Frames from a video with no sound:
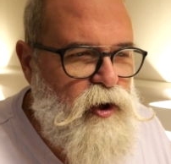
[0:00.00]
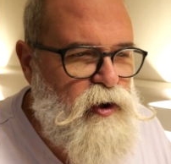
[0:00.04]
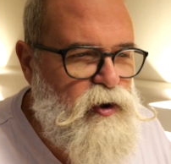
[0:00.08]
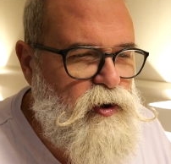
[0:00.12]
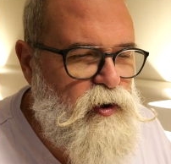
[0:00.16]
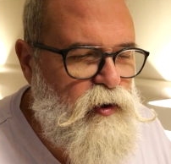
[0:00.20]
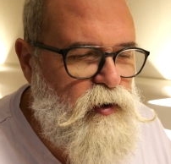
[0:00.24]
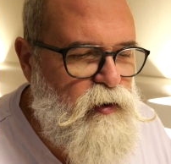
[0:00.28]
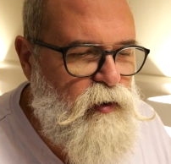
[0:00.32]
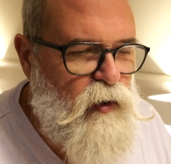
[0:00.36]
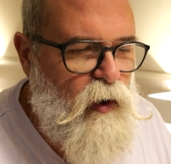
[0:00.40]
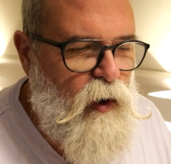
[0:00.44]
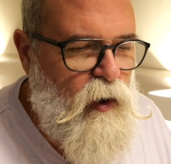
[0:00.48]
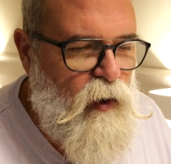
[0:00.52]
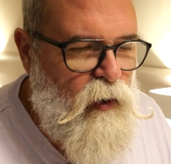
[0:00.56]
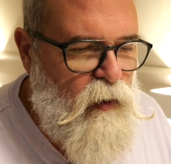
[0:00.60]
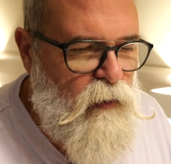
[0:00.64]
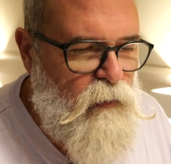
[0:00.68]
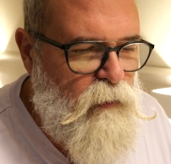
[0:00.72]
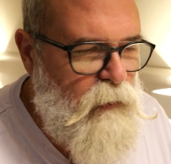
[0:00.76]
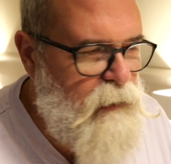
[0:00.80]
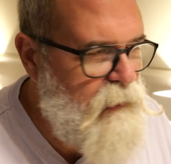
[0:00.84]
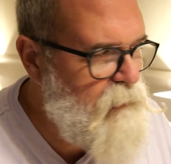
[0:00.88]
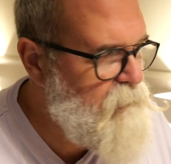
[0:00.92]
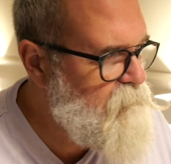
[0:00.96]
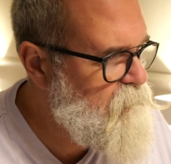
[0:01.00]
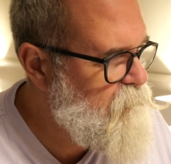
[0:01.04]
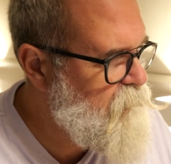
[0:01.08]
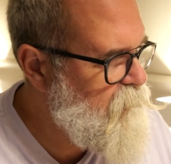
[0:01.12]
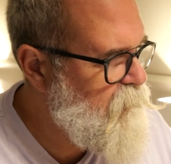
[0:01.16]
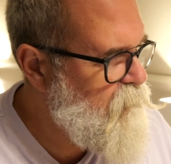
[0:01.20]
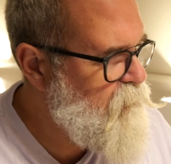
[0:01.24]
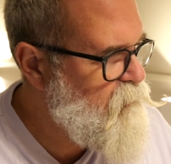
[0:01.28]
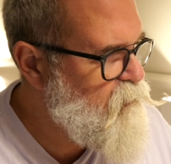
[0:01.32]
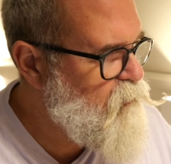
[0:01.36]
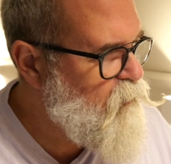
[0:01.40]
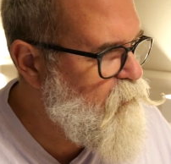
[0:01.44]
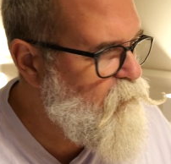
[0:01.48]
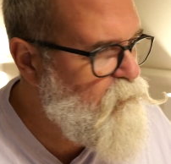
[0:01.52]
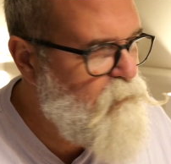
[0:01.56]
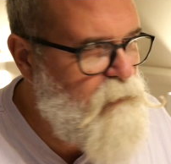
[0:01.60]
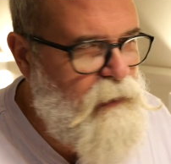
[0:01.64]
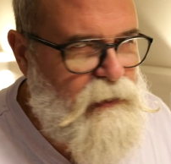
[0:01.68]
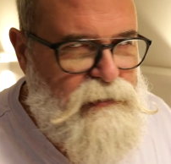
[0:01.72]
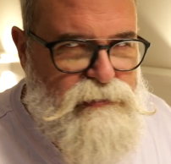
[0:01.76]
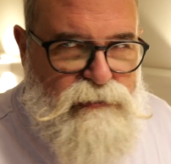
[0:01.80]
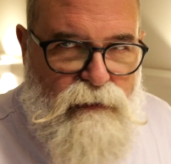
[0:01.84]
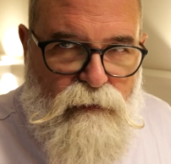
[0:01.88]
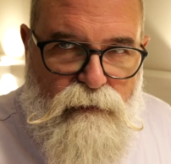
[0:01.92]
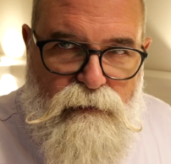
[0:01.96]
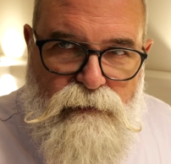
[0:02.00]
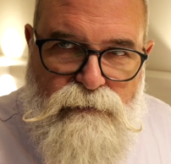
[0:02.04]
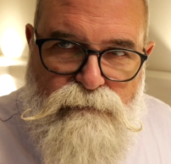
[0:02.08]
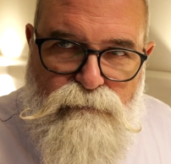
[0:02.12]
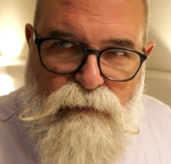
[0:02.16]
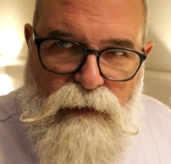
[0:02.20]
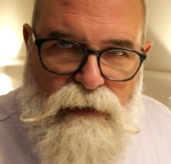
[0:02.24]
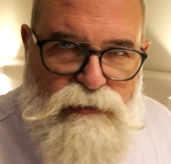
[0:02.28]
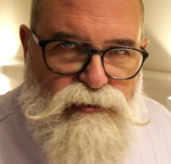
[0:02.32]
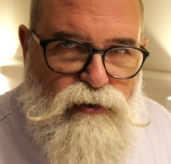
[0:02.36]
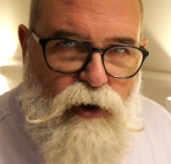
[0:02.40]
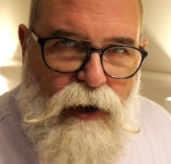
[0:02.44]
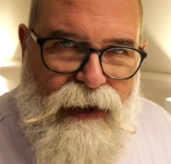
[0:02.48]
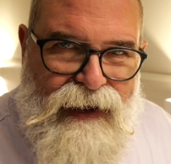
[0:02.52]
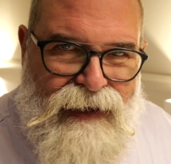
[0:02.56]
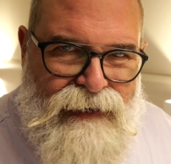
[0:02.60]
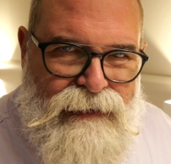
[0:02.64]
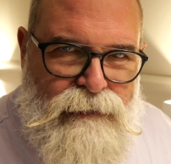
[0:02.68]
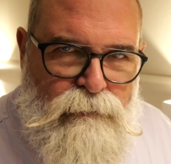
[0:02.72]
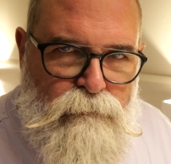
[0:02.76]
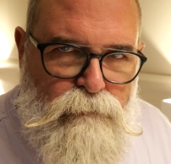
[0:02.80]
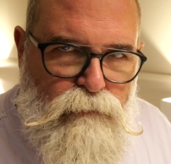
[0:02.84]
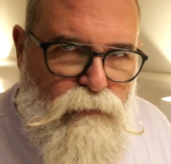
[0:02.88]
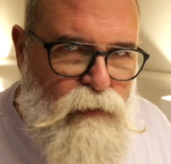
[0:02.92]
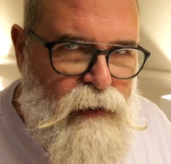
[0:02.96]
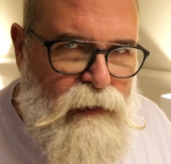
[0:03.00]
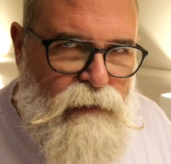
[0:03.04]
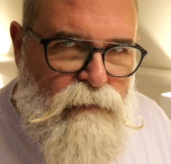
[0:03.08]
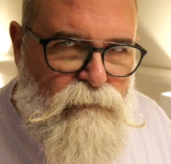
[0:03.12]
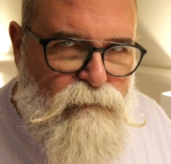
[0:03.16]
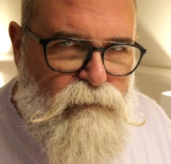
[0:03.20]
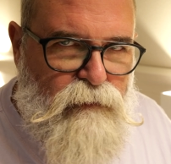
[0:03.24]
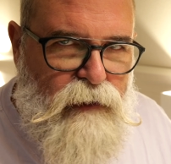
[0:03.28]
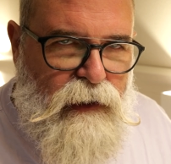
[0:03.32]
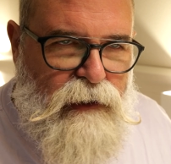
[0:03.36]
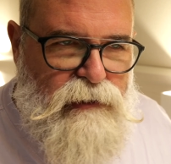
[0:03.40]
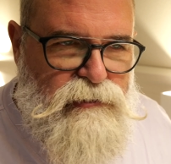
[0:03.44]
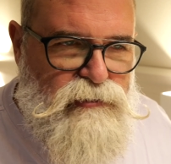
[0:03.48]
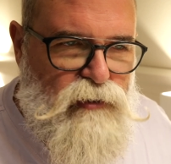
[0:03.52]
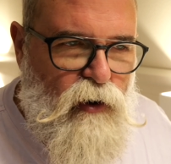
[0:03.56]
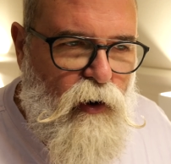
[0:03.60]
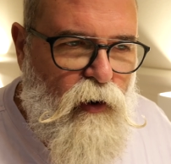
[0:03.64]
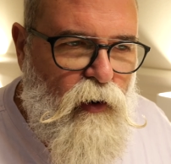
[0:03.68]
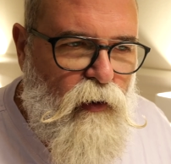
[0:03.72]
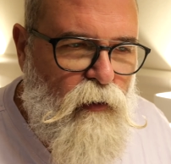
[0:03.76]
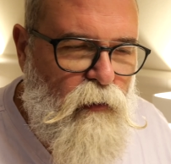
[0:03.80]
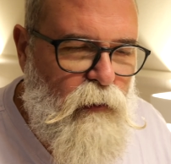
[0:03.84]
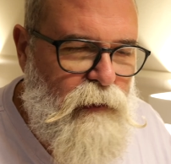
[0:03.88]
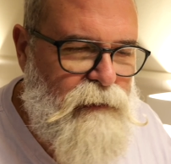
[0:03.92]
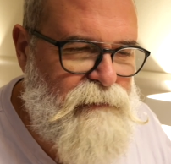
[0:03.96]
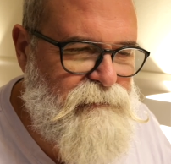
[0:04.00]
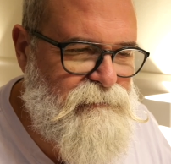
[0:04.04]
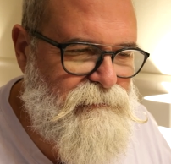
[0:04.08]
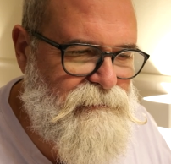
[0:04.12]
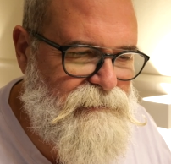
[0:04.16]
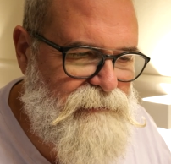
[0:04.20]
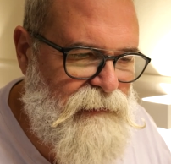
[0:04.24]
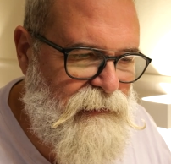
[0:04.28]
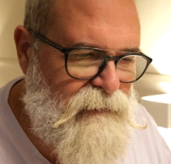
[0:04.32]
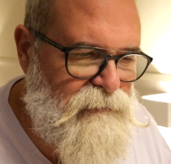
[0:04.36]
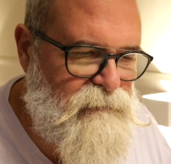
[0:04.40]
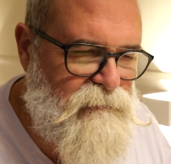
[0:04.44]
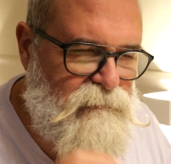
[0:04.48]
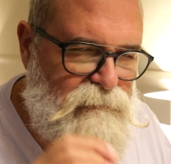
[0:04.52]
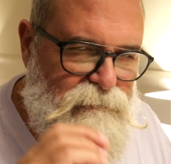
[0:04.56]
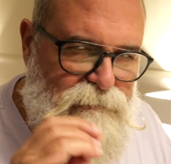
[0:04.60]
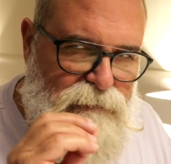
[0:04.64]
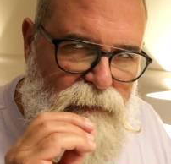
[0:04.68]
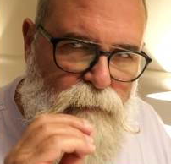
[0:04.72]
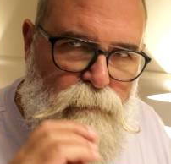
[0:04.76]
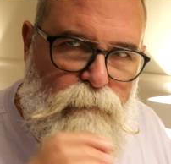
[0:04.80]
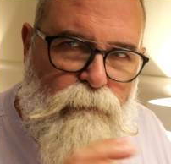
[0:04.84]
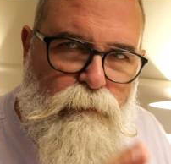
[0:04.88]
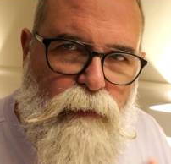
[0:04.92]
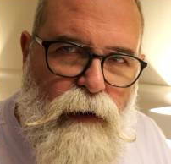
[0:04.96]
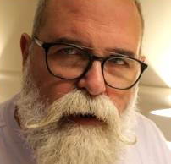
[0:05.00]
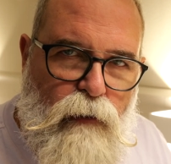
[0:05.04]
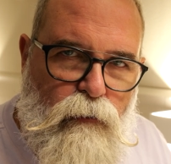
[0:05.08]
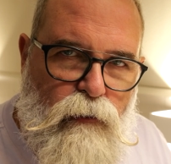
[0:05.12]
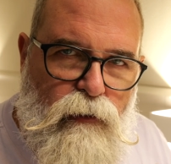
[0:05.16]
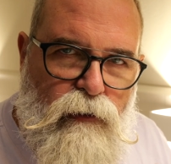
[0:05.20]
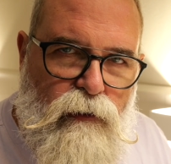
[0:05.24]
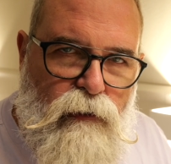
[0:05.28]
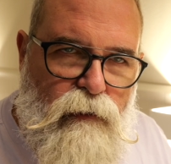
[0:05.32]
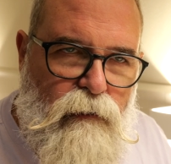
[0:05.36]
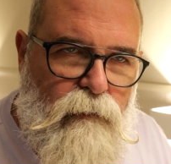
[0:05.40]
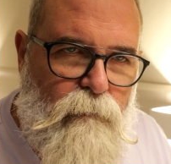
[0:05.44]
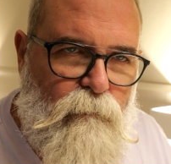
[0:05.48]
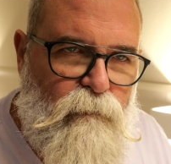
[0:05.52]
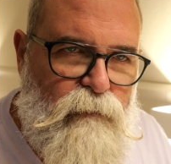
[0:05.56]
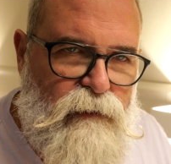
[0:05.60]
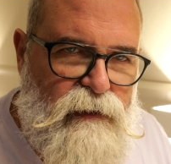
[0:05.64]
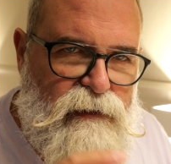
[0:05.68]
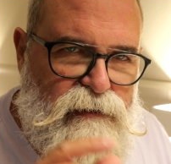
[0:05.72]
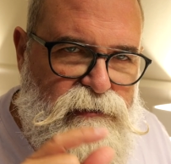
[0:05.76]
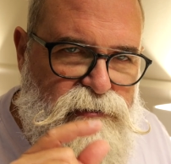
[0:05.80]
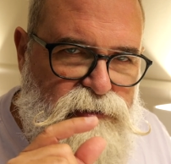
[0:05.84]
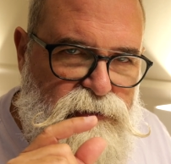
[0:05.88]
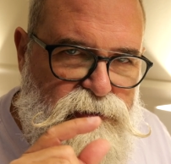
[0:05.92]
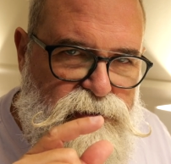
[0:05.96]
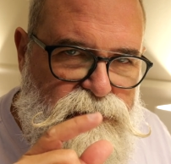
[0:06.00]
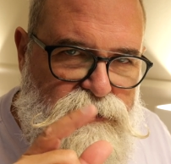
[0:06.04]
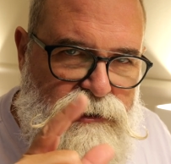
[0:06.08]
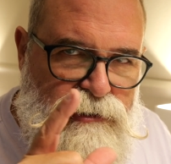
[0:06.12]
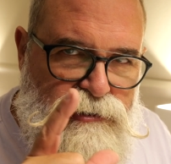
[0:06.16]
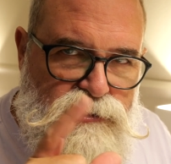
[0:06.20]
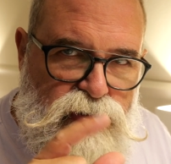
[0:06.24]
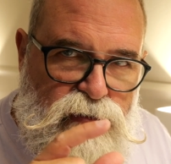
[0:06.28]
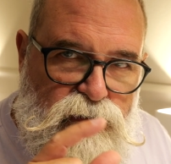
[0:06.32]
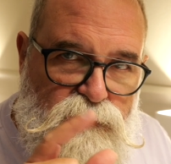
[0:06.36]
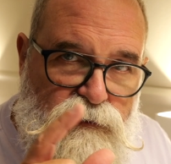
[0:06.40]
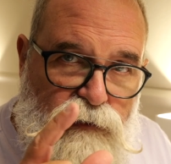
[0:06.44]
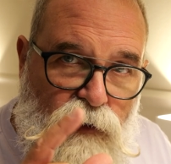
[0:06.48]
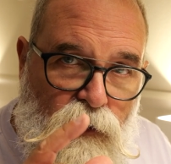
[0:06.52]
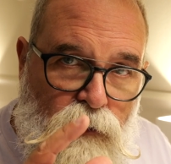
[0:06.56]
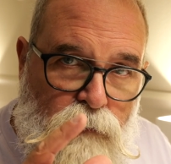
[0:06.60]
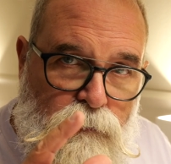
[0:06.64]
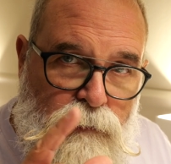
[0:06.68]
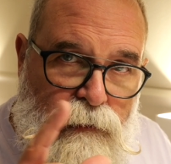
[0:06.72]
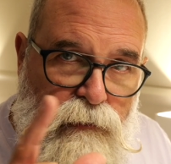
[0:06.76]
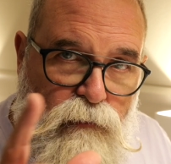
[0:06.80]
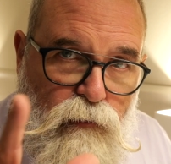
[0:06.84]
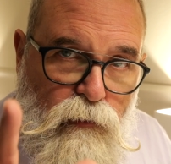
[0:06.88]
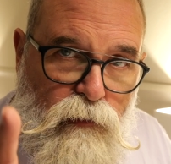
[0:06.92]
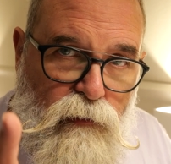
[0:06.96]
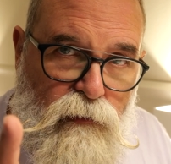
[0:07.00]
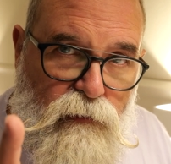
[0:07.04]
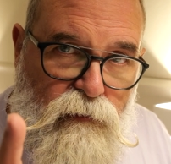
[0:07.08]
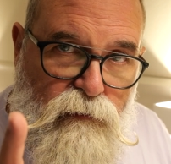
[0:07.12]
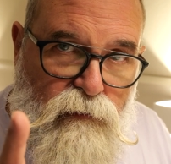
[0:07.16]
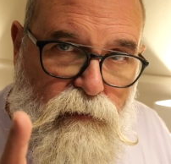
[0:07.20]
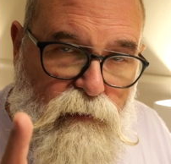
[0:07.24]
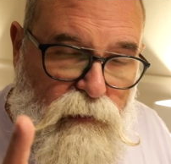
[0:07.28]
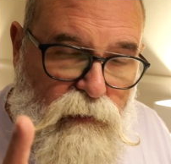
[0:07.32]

You always, your flash, this flash or any brand of flash always sends the same power. It just changes the time it works,